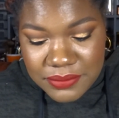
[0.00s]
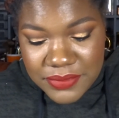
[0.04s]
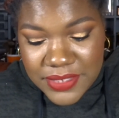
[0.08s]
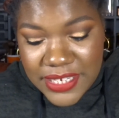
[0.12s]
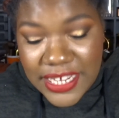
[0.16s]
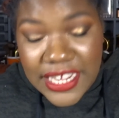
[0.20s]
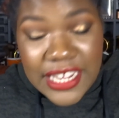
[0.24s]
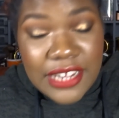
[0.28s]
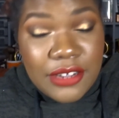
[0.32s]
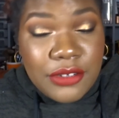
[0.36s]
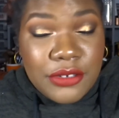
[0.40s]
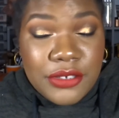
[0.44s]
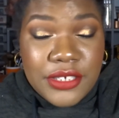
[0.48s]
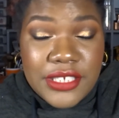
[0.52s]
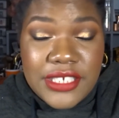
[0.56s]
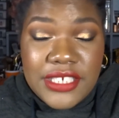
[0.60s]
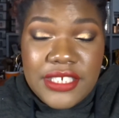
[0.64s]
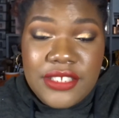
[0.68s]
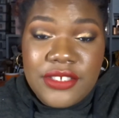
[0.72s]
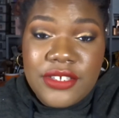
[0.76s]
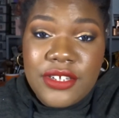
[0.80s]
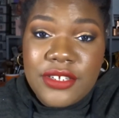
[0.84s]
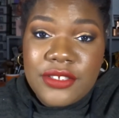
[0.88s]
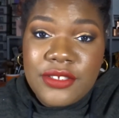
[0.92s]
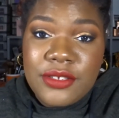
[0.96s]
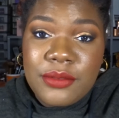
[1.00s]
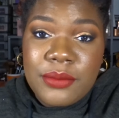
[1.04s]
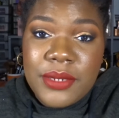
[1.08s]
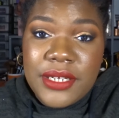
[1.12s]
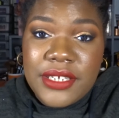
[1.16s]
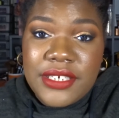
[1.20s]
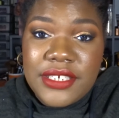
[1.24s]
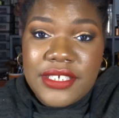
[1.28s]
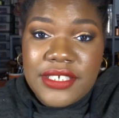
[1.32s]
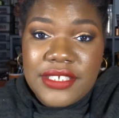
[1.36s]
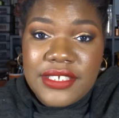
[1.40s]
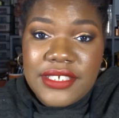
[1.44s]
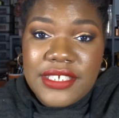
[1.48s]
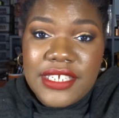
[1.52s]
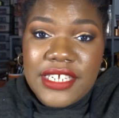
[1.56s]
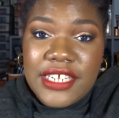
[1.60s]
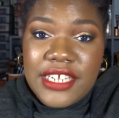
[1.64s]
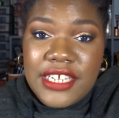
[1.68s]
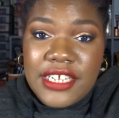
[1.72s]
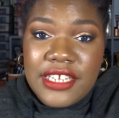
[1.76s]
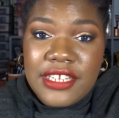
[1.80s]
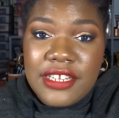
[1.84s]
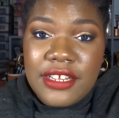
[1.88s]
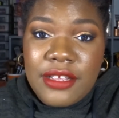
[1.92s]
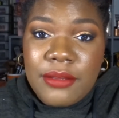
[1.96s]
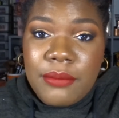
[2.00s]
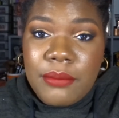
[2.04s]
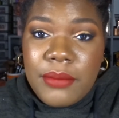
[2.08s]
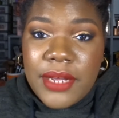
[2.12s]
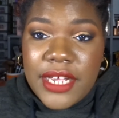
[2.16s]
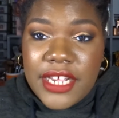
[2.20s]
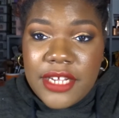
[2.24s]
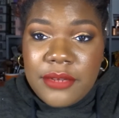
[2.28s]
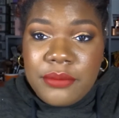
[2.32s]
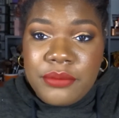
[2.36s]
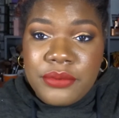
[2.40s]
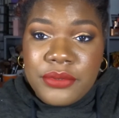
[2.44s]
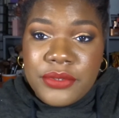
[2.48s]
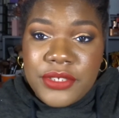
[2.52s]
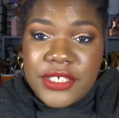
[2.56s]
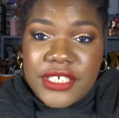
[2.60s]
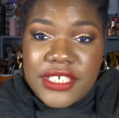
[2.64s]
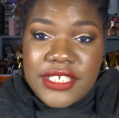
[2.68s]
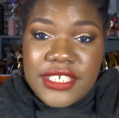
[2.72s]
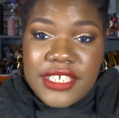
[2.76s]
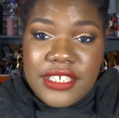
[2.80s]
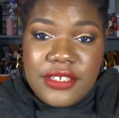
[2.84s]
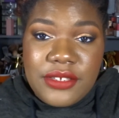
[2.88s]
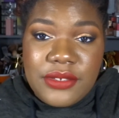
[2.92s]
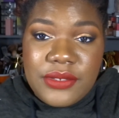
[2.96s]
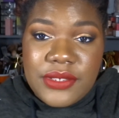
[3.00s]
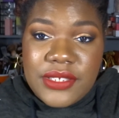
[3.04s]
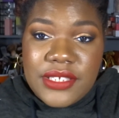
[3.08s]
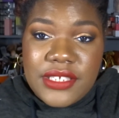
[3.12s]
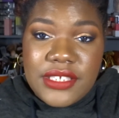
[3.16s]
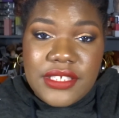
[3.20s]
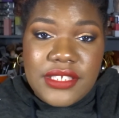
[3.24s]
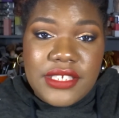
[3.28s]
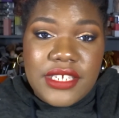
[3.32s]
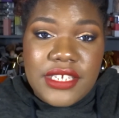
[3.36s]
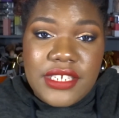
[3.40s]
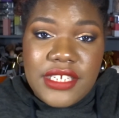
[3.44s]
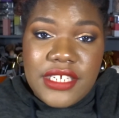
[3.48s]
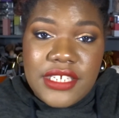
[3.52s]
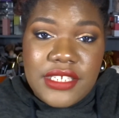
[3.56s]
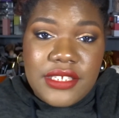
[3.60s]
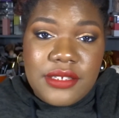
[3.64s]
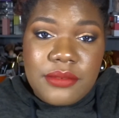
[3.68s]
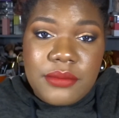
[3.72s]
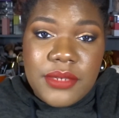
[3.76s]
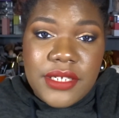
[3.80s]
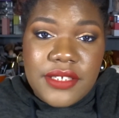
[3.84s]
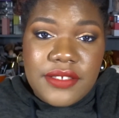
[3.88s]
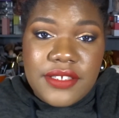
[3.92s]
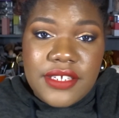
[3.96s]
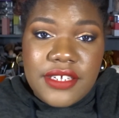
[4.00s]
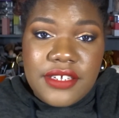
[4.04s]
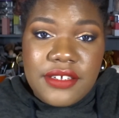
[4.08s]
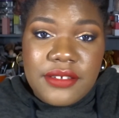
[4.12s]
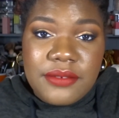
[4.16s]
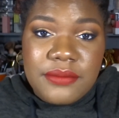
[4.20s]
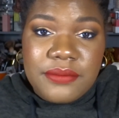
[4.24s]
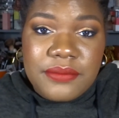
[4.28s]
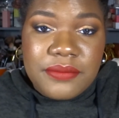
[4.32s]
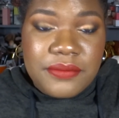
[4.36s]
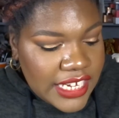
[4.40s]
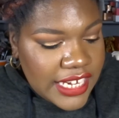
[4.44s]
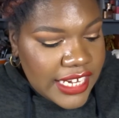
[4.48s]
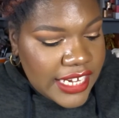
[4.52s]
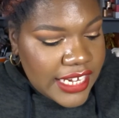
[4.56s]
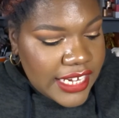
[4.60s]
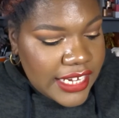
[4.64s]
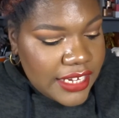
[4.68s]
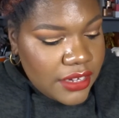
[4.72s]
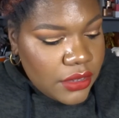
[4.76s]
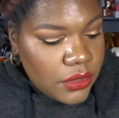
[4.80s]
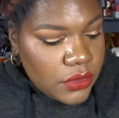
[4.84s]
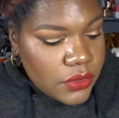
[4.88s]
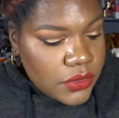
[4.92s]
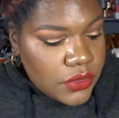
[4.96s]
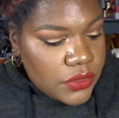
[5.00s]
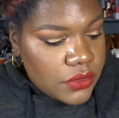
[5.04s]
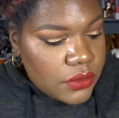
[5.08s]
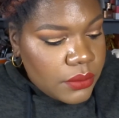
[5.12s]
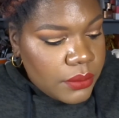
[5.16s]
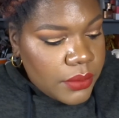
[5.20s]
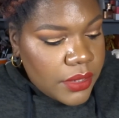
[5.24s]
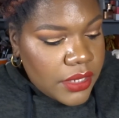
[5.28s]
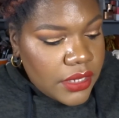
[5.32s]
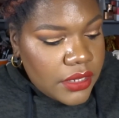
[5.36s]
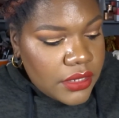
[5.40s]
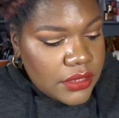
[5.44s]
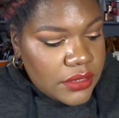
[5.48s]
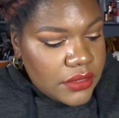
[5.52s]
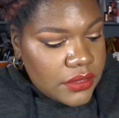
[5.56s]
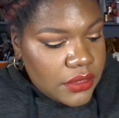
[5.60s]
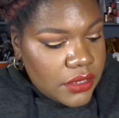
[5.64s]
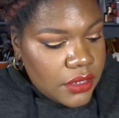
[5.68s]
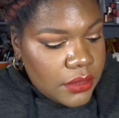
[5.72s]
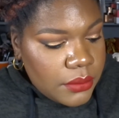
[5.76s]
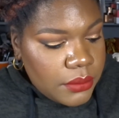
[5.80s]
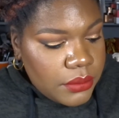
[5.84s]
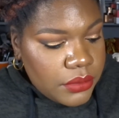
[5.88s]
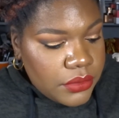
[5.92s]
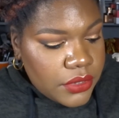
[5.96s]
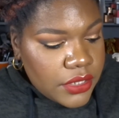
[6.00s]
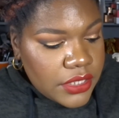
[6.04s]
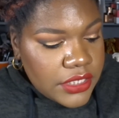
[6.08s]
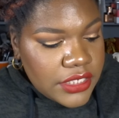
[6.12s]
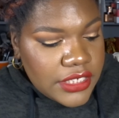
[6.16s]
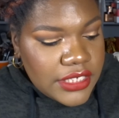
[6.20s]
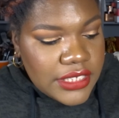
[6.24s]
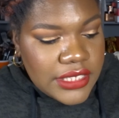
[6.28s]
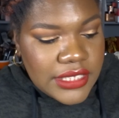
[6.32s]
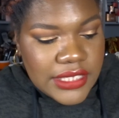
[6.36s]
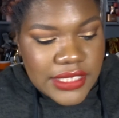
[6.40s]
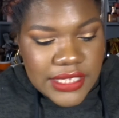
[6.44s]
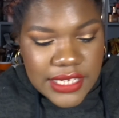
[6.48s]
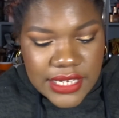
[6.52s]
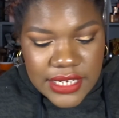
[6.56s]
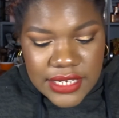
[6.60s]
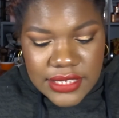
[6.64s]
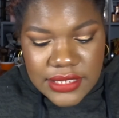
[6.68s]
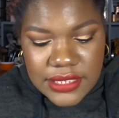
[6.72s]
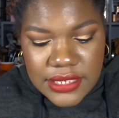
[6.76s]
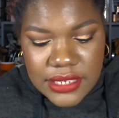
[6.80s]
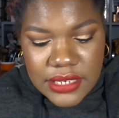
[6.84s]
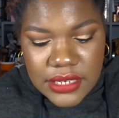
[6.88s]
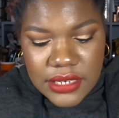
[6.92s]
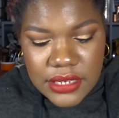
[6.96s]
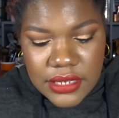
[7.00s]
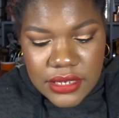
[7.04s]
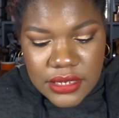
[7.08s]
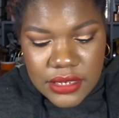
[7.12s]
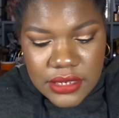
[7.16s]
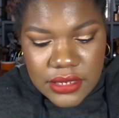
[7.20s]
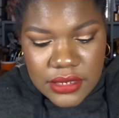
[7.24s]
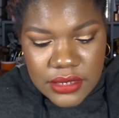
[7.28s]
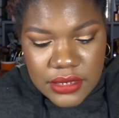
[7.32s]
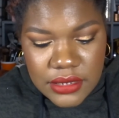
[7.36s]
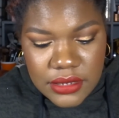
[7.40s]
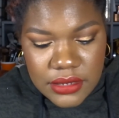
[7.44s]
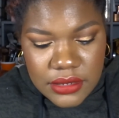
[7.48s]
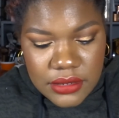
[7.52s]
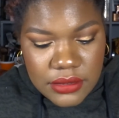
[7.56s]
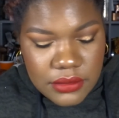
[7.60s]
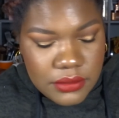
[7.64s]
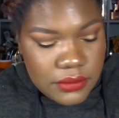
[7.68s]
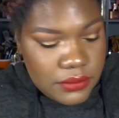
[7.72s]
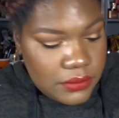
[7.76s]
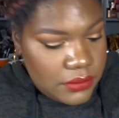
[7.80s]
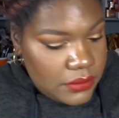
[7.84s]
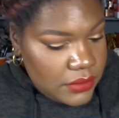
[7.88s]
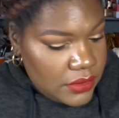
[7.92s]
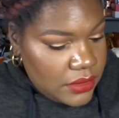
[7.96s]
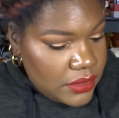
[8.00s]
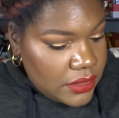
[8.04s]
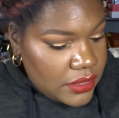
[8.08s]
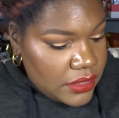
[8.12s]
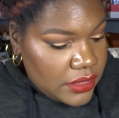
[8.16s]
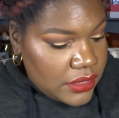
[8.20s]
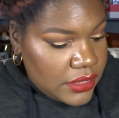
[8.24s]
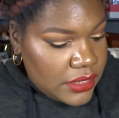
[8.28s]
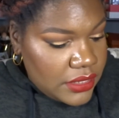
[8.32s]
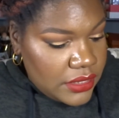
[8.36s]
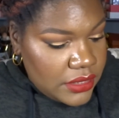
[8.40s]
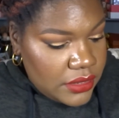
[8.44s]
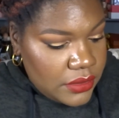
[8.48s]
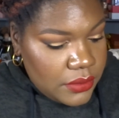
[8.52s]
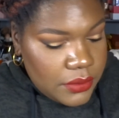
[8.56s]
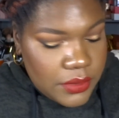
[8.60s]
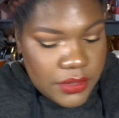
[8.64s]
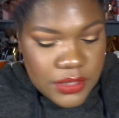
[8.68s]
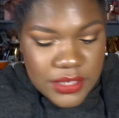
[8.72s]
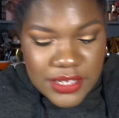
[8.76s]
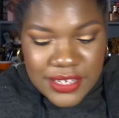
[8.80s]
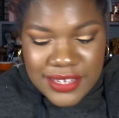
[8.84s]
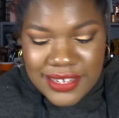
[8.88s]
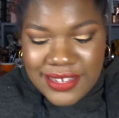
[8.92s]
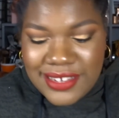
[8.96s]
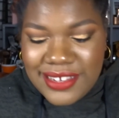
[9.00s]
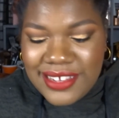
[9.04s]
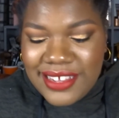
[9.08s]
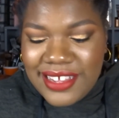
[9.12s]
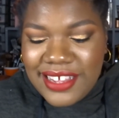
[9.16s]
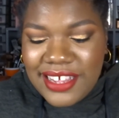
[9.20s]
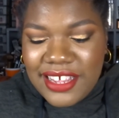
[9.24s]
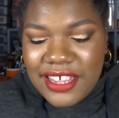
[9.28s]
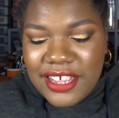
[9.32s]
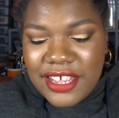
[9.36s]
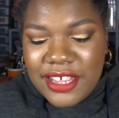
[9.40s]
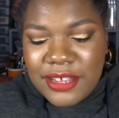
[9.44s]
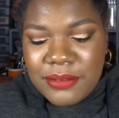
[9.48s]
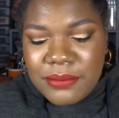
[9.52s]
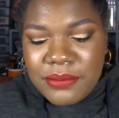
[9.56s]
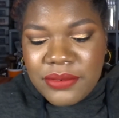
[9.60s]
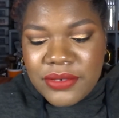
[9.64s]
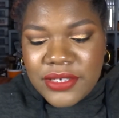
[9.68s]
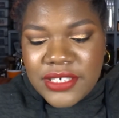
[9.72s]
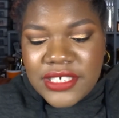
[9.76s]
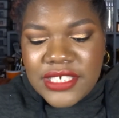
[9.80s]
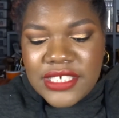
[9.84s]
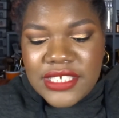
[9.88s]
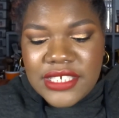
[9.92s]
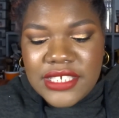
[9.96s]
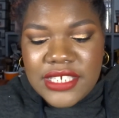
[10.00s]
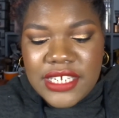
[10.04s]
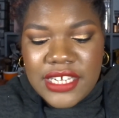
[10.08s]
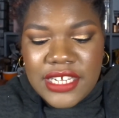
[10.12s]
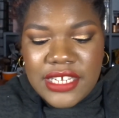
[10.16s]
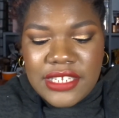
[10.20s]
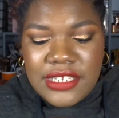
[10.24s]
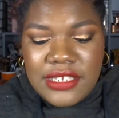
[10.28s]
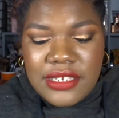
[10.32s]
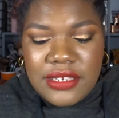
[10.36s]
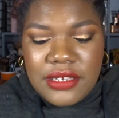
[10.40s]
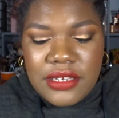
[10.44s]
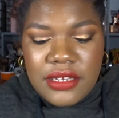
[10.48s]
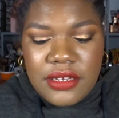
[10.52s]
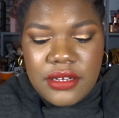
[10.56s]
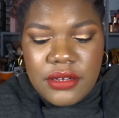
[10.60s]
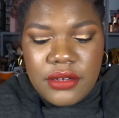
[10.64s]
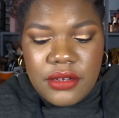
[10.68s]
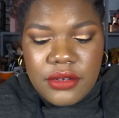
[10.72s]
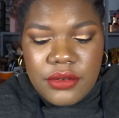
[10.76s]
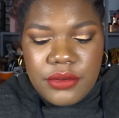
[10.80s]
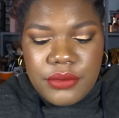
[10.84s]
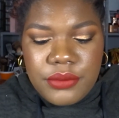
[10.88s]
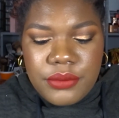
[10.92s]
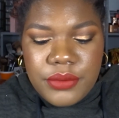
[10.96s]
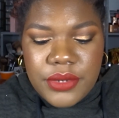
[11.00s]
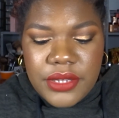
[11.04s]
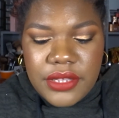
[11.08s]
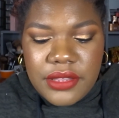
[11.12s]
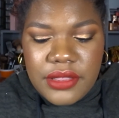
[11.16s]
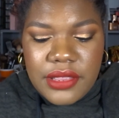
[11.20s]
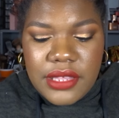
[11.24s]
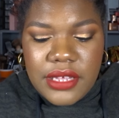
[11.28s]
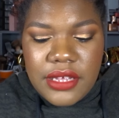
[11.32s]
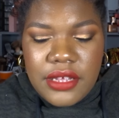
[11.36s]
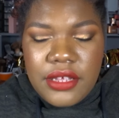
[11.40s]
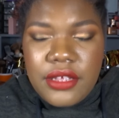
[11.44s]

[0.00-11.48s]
I already talked about it in my Project New season. It's amazing. I also bought a brush set, not this one, a brush set with